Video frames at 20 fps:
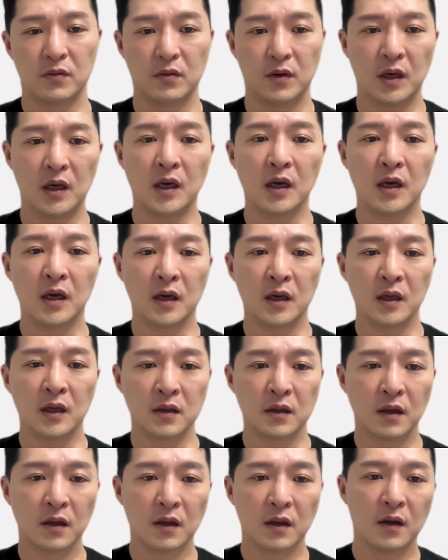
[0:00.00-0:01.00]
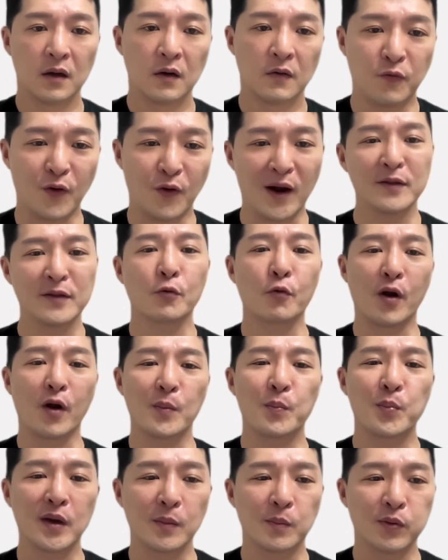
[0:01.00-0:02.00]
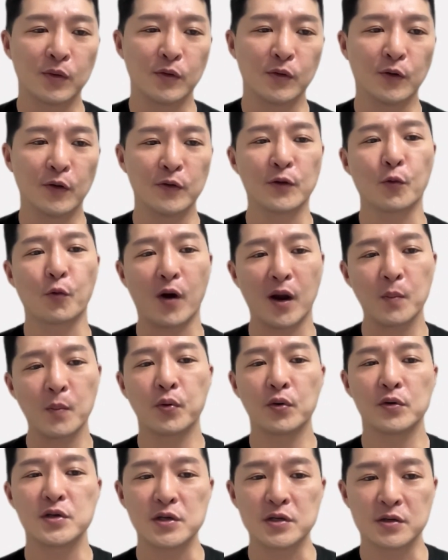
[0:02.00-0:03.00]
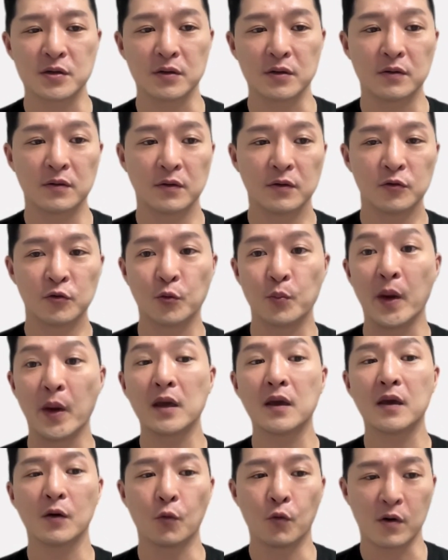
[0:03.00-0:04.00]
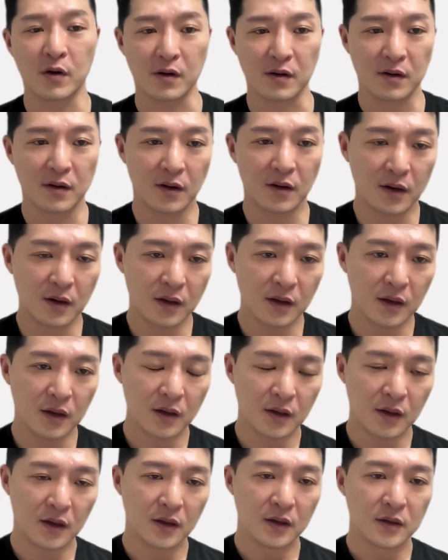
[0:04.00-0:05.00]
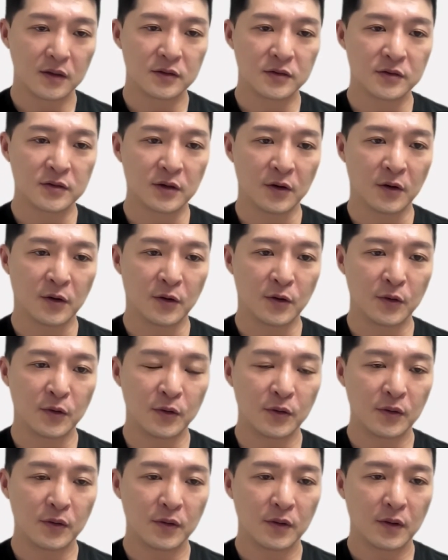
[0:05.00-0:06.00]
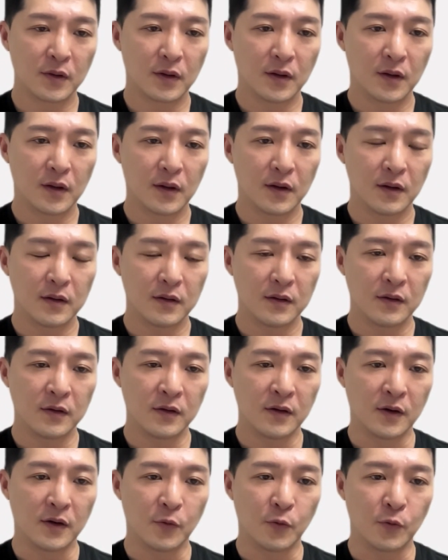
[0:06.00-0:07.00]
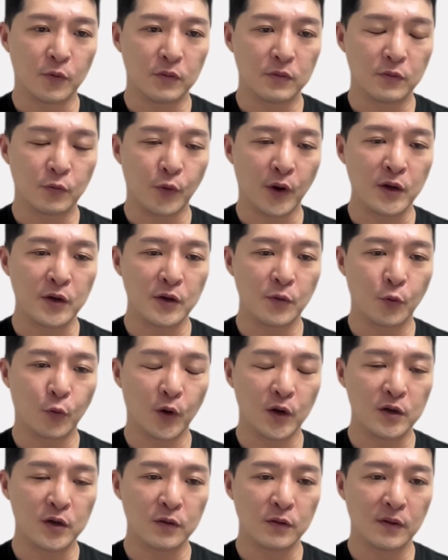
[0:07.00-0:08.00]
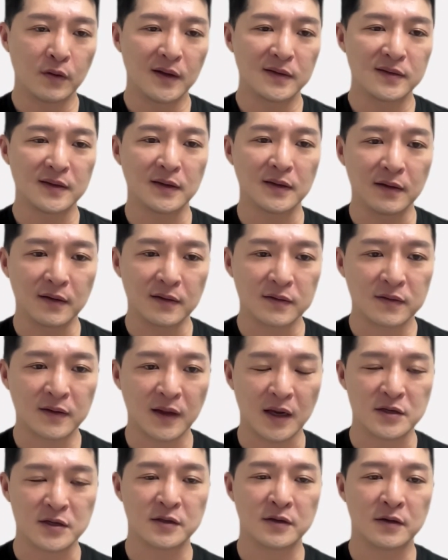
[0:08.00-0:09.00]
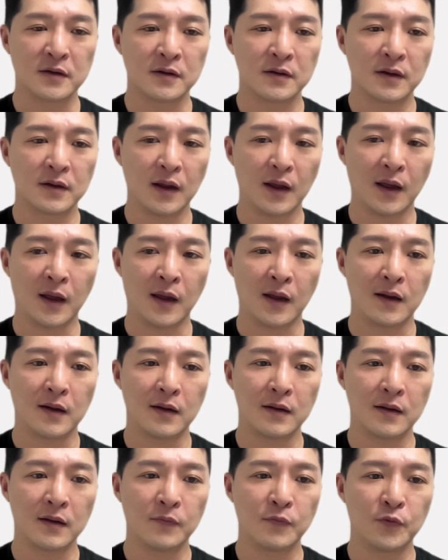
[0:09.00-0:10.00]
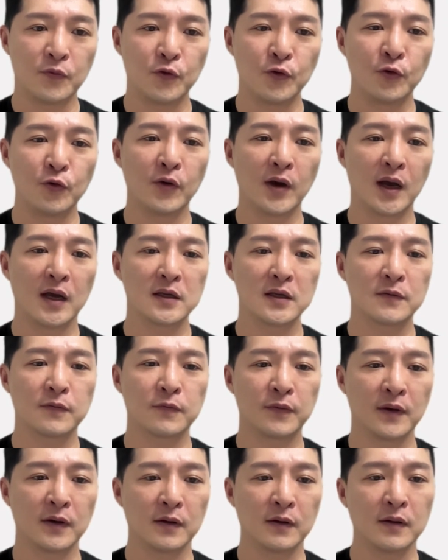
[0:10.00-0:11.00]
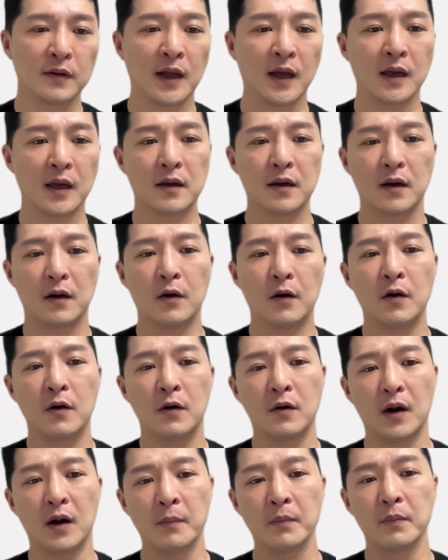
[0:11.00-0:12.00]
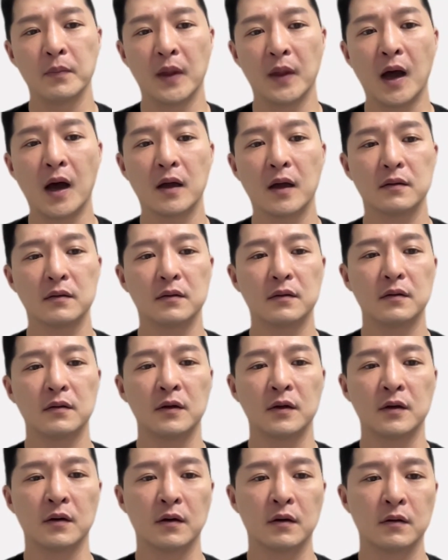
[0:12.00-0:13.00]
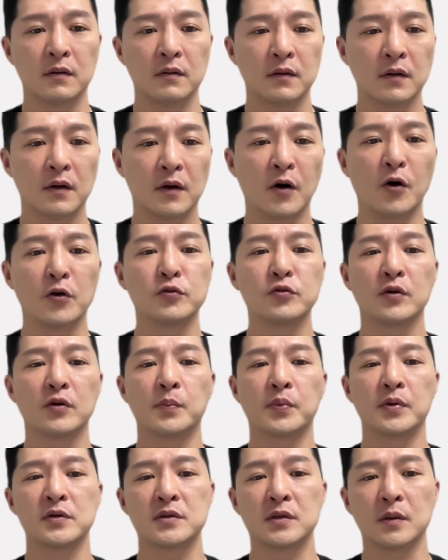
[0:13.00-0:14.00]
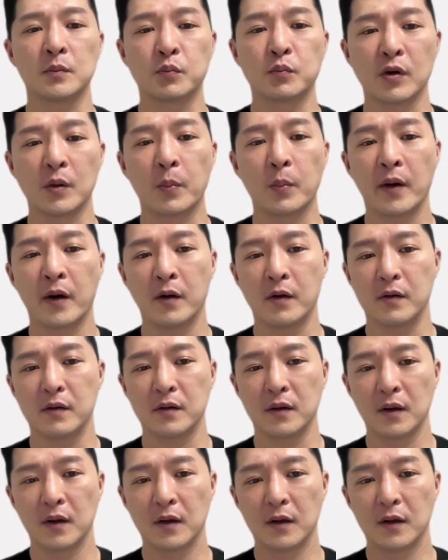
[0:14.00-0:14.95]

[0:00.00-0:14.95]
and find the right people on the right position to make it work. So, when you listen to this session, and if you guys feel like, oh, I'm not, 100% prepared